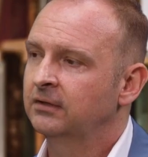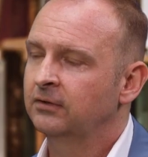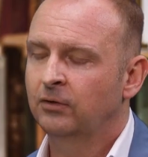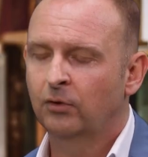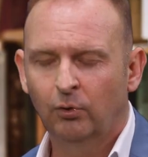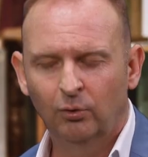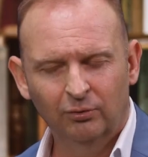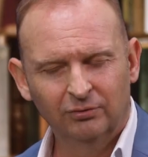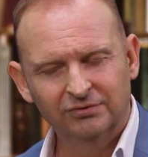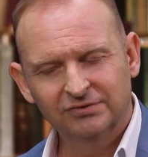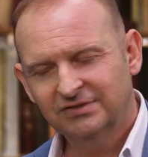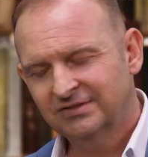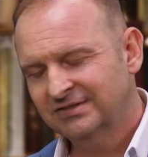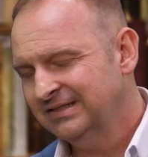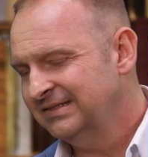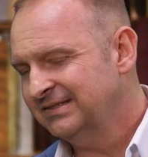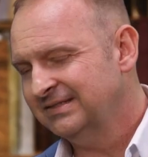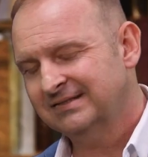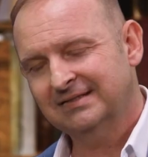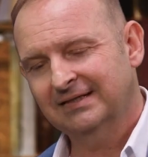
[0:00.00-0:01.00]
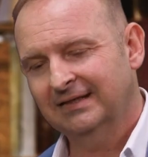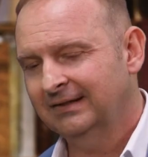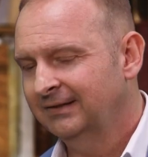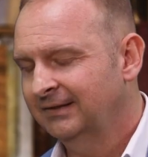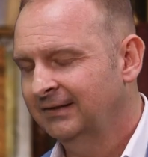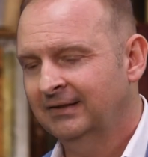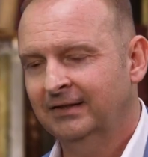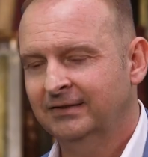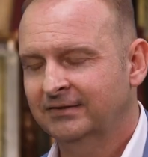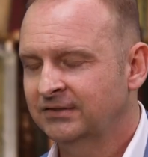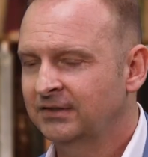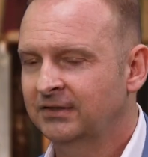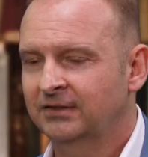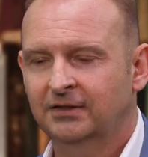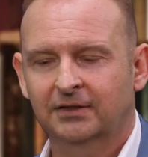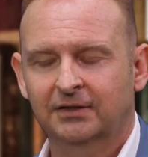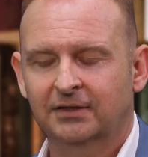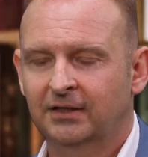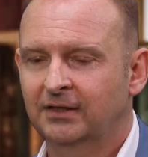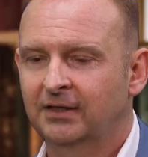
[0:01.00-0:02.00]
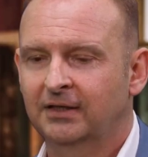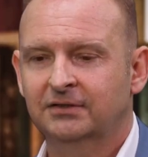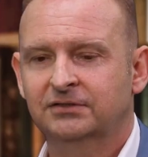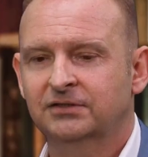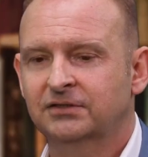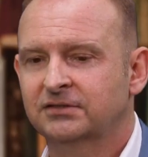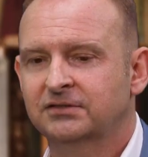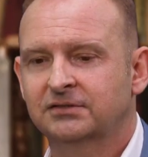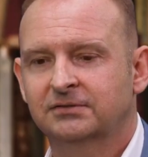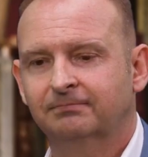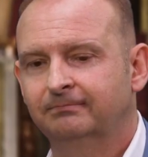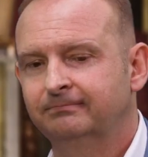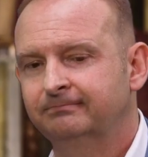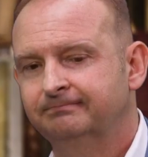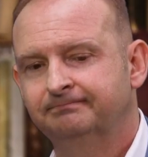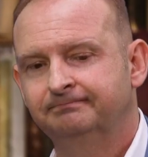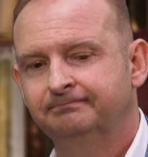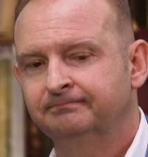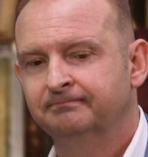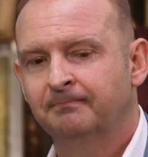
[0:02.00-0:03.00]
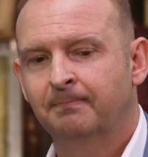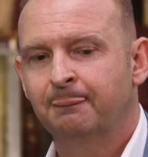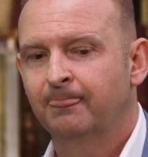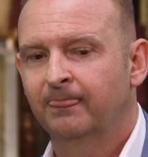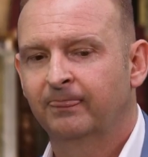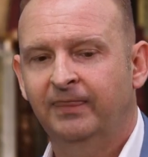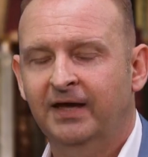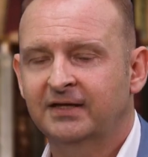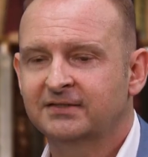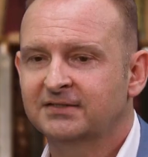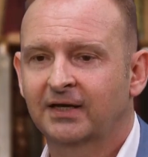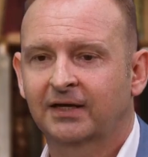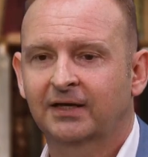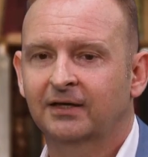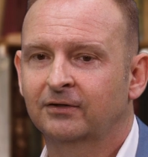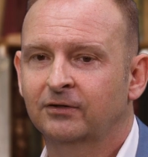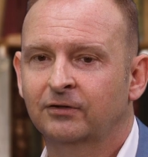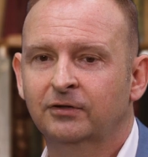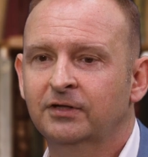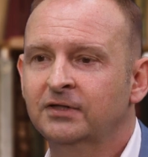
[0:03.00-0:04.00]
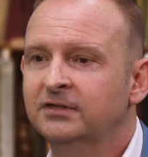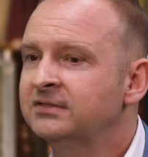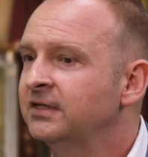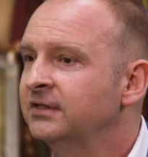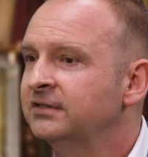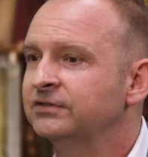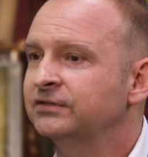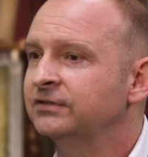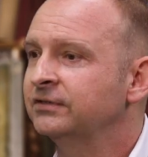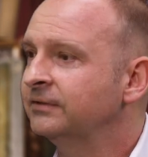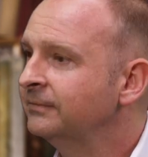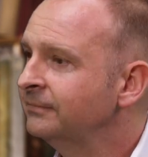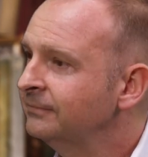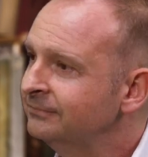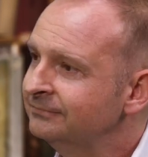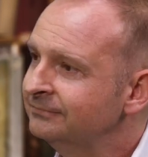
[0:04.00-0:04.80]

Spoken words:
Goals, that's like a good intention.